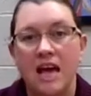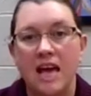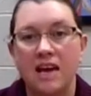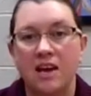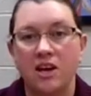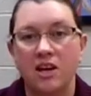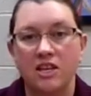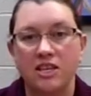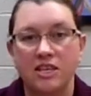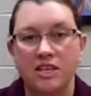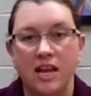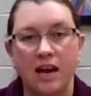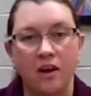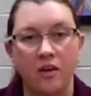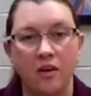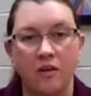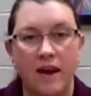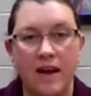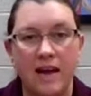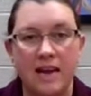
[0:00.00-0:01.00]
It could
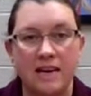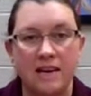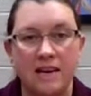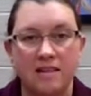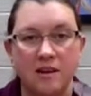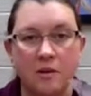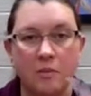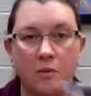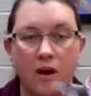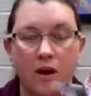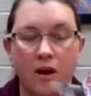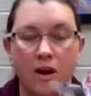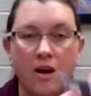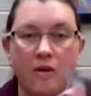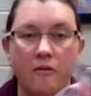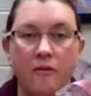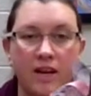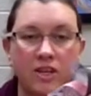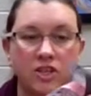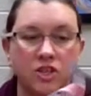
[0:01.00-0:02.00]
decorate
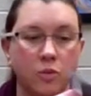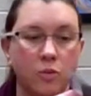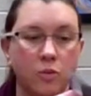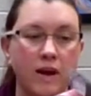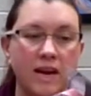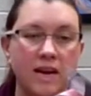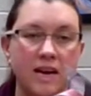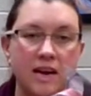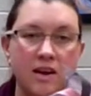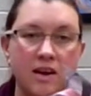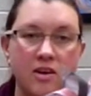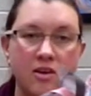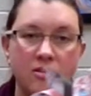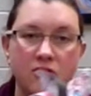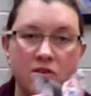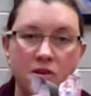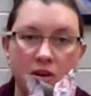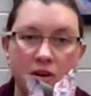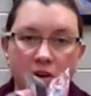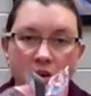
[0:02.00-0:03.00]
somewhere around your
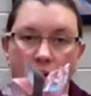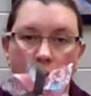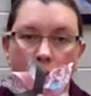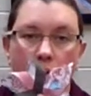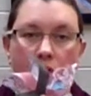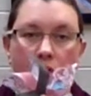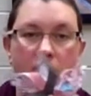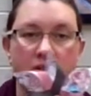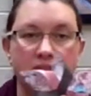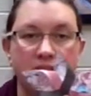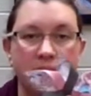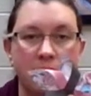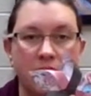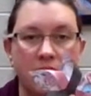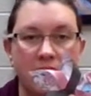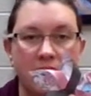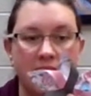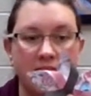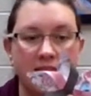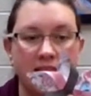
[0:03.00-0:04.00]
windows or, or
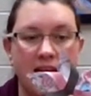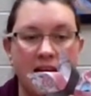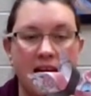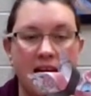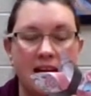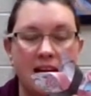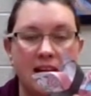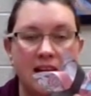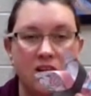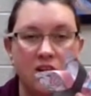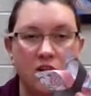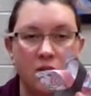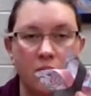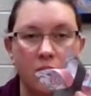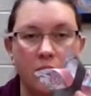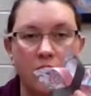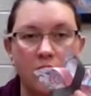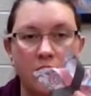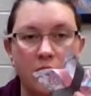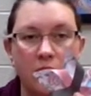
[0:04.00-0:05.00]
something like that in your
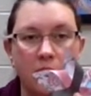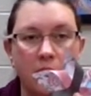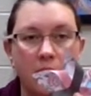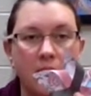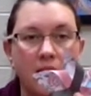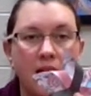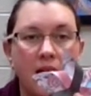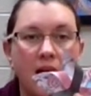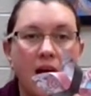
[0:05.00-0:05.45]
room.